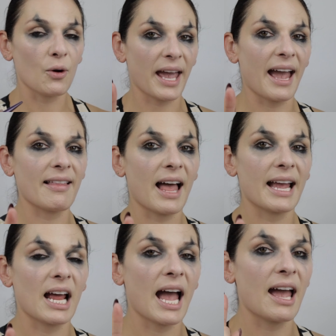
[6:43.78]
Okay, I
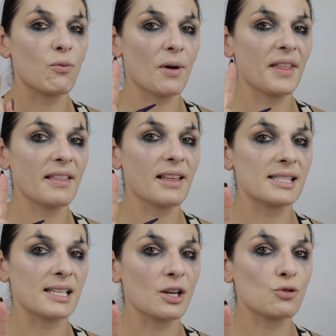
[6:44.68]
lied. I have one thing
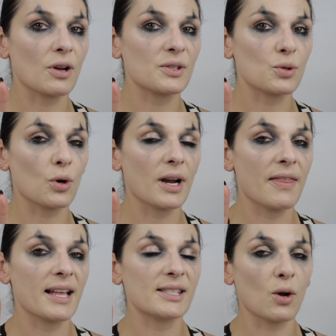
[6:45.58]
that's not drugstore,
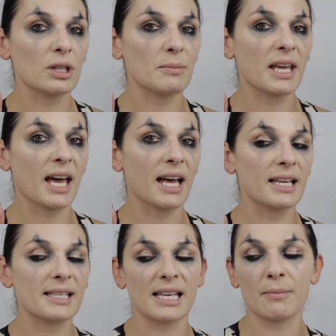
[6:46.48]
and that's only
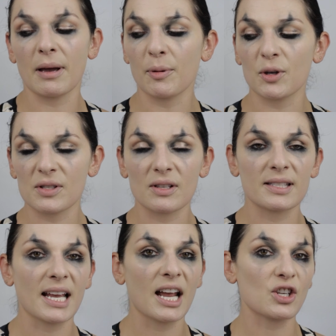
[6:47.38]
because in my personal
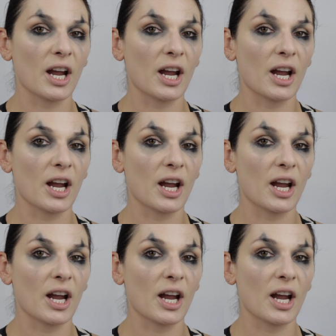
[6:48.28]
stash,